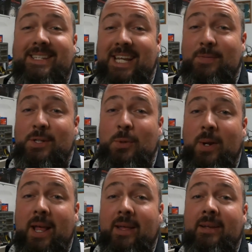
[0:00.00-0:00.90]
Thanks for
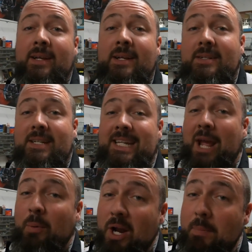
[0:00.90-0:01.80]
tuning in. Today
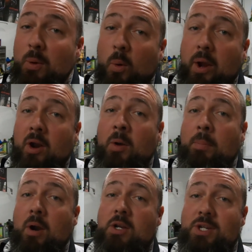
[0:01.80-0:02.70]
we're going to be working on
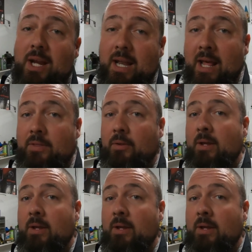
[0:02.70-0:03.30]
Project Ethel,